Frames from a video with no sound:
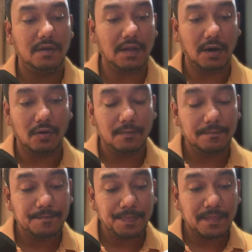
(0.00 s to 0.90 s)
Now
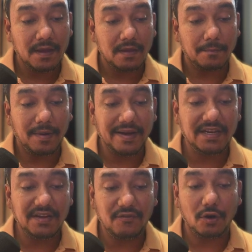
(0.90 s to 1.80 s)
by
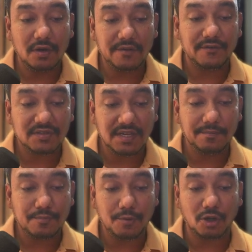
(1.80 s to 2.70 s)
default, if you see,
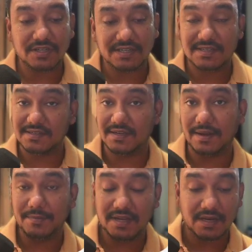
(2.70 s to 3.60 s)
projects is an
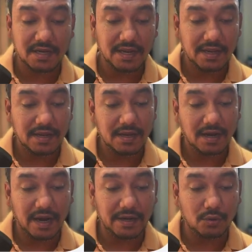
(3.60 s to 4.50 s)
empty array.
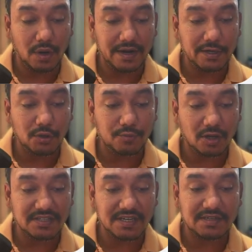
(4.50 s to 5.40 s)
I do add new
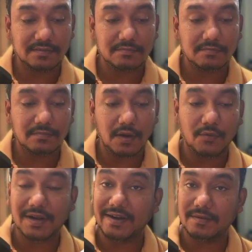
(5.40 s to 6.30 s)
project,
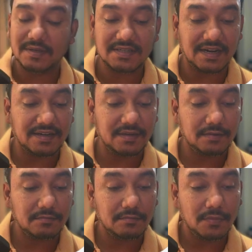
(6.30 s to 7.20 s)
1 item is
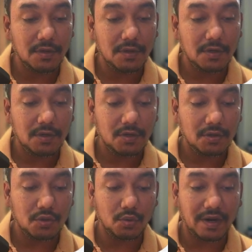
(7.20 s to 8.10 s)
added,
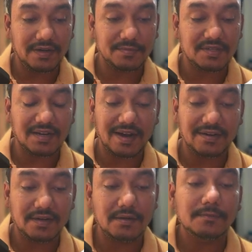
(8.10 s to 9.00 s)
2 items are
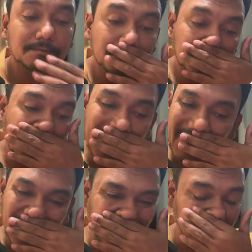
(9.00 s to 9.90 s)
added,
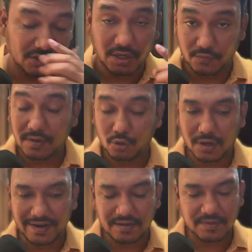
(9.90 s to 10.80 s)
one
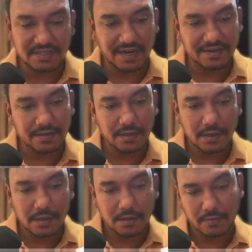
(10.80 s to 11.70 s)
more item is added,
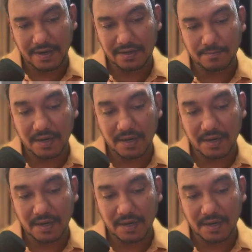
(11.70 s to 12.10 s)
right?